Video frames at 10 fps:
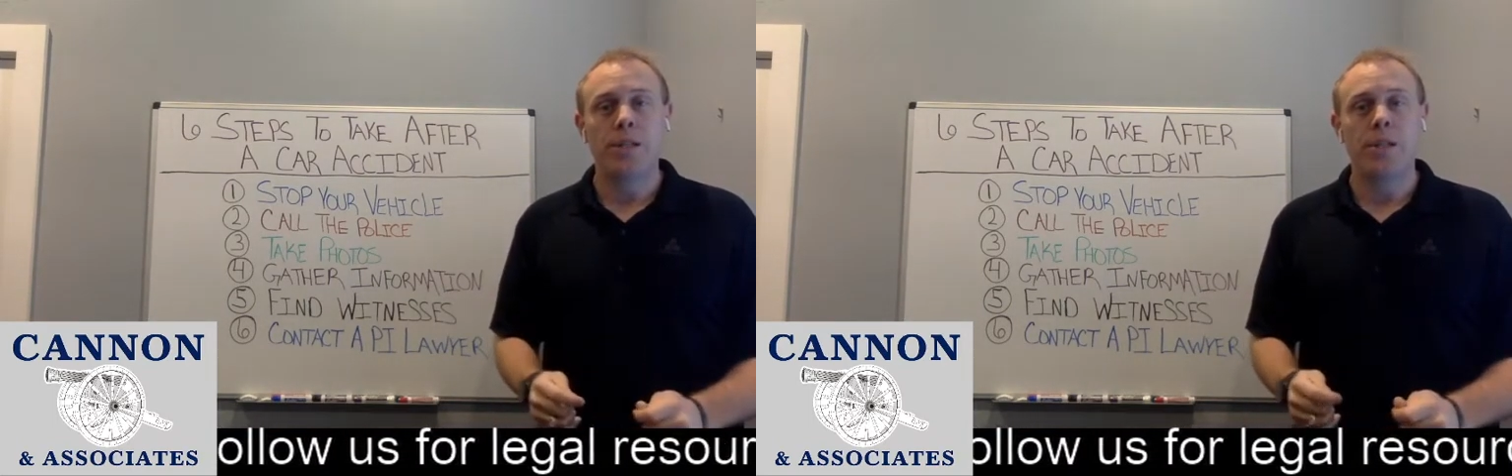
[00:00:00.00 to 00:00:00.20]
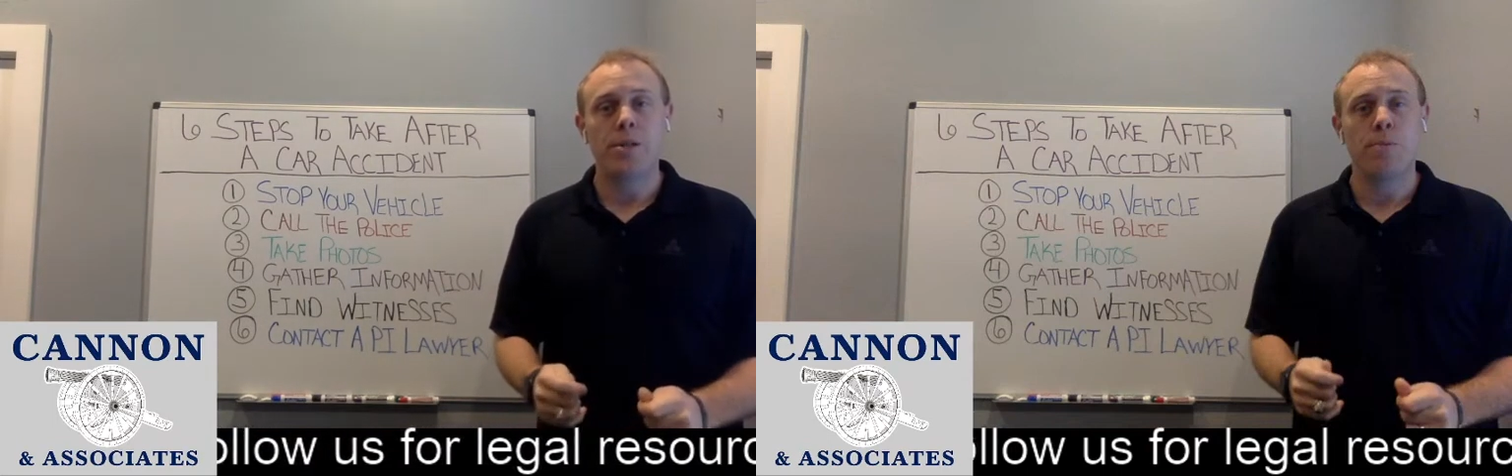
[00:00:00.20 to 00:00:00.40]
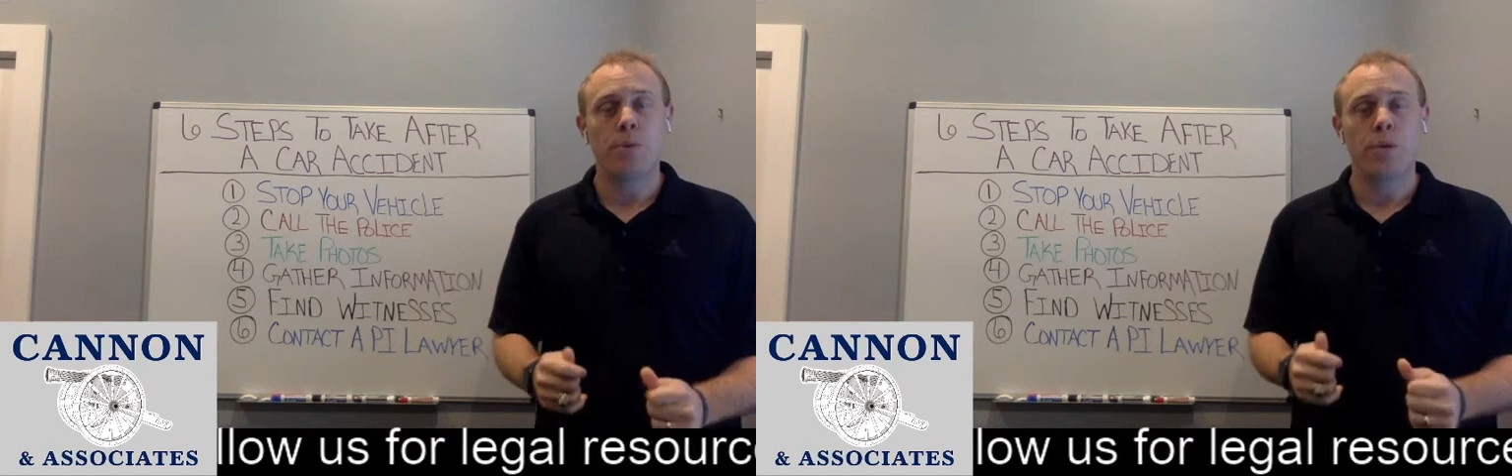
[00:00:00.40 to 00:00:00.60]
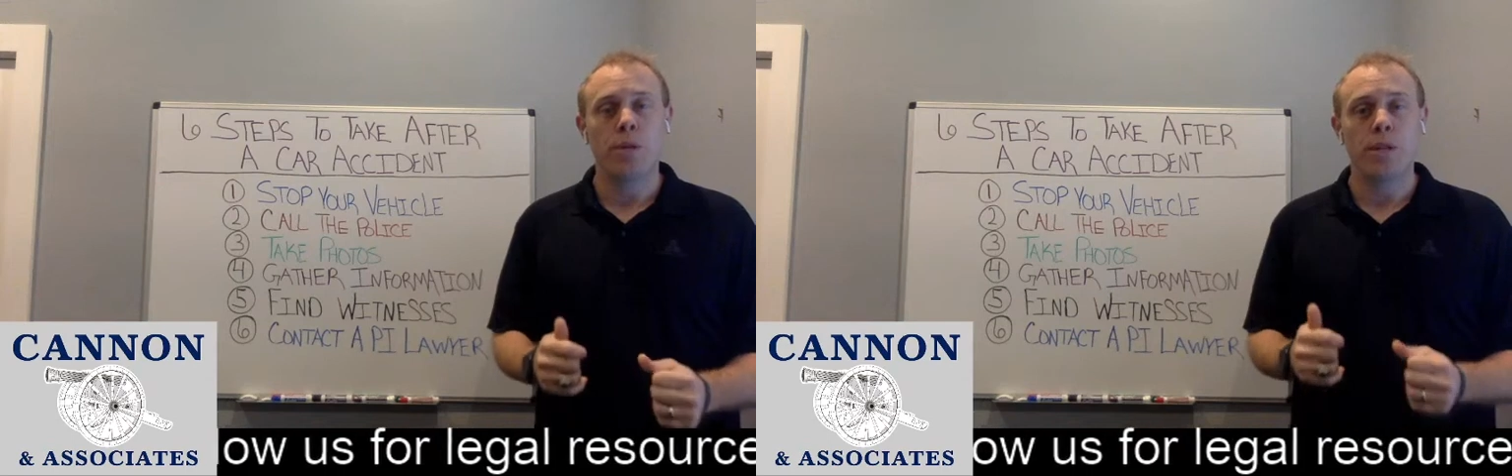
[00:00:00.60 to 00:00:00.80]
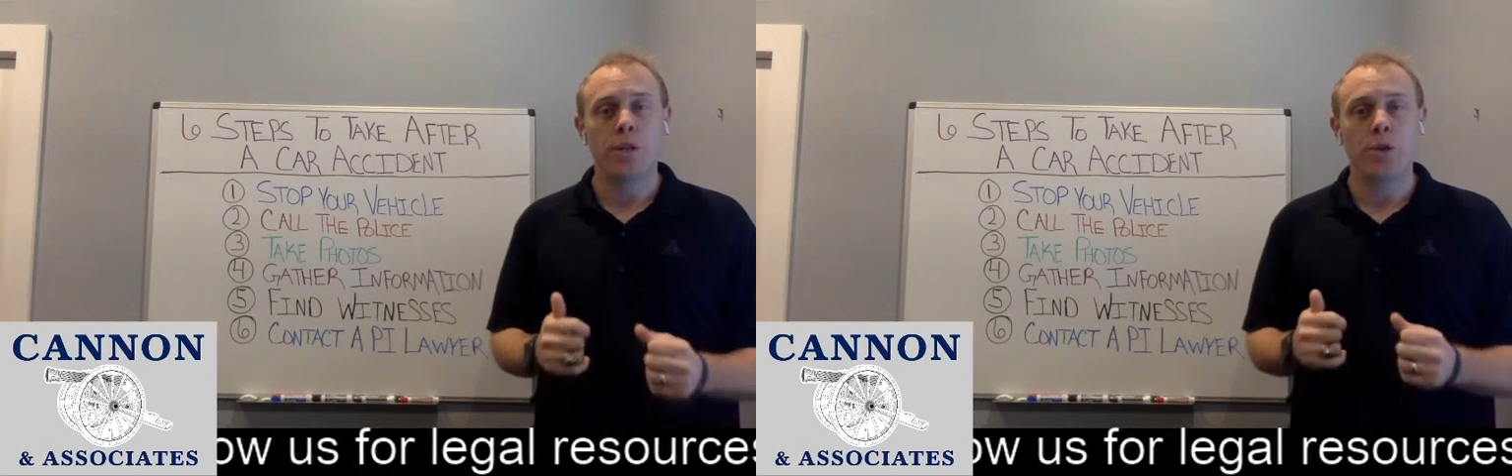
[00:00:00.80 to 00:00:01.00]
it is
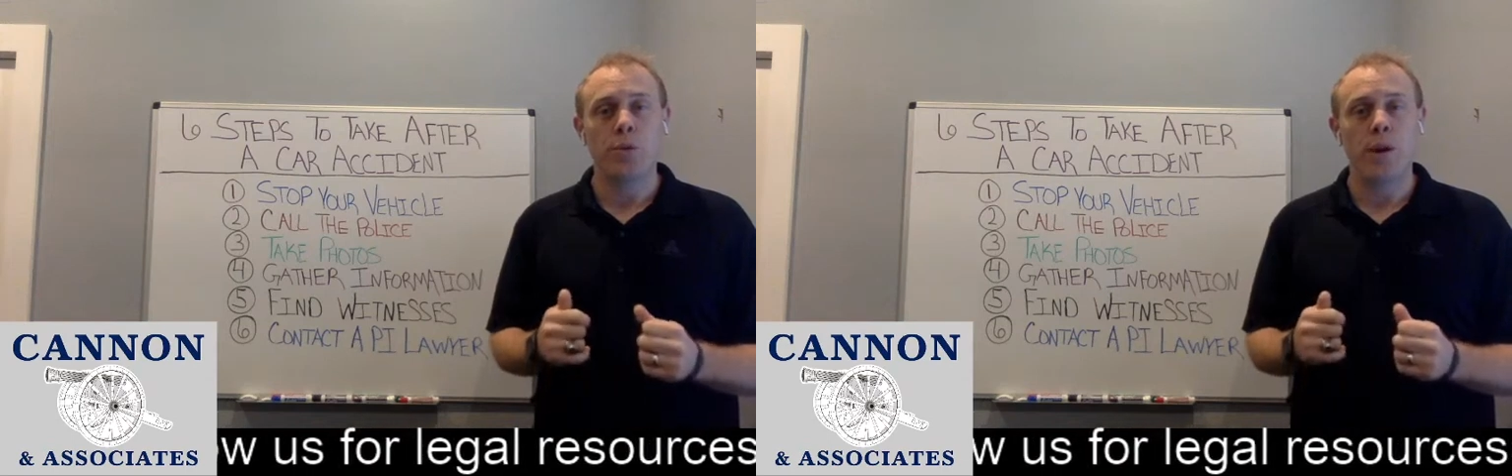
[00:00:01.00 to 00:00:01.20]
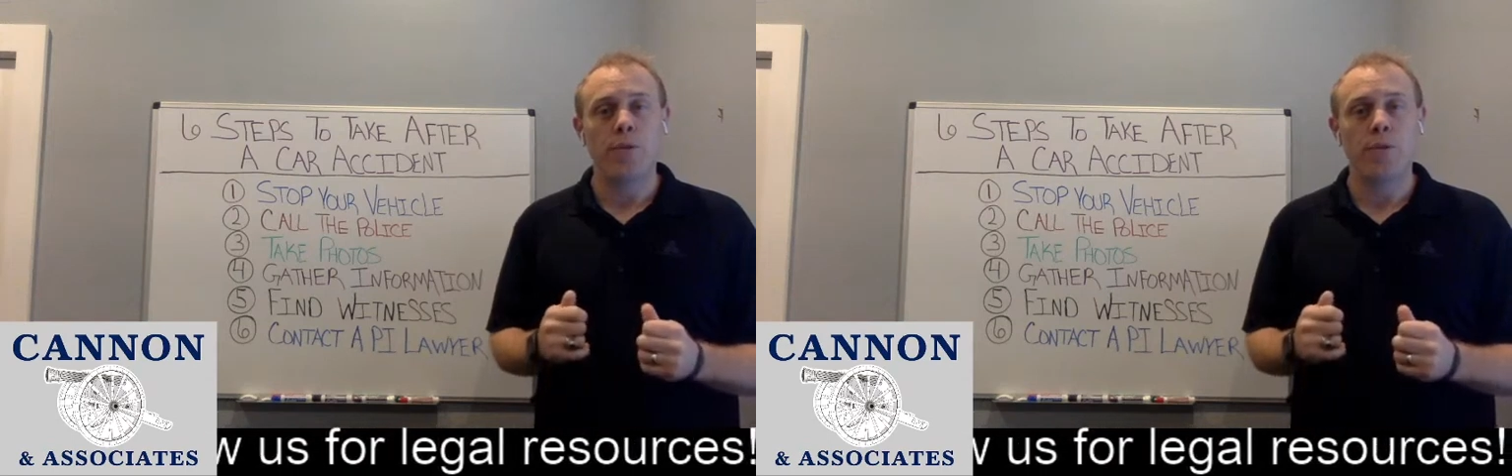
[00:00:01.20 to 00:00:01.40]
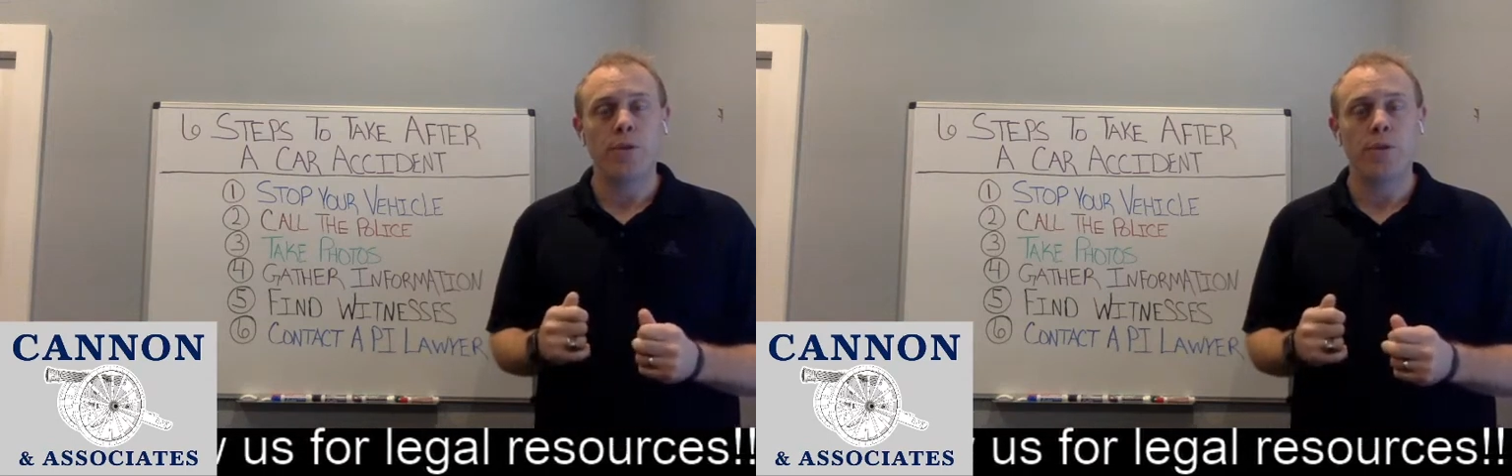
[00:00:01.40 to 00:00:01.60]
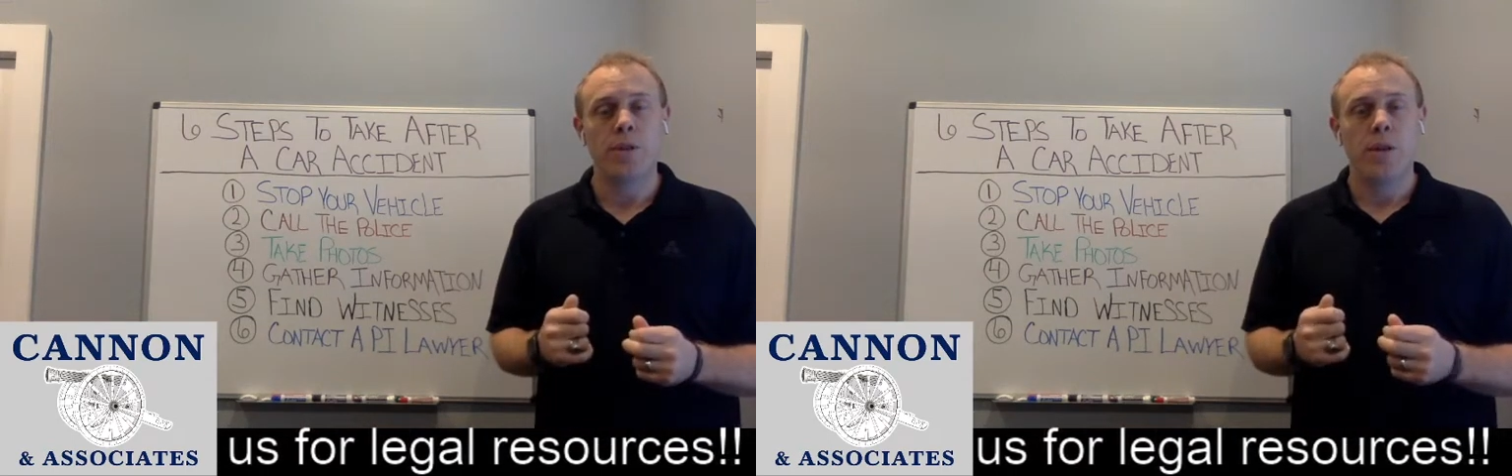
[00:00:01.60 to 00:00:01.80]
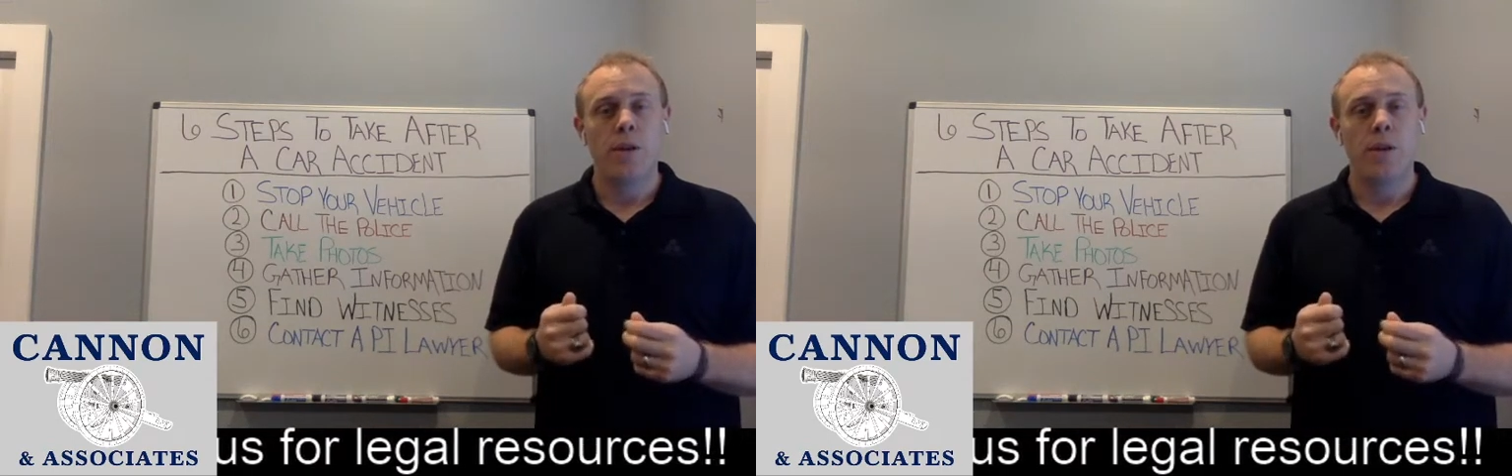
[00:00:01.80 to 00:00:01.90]
important that you reference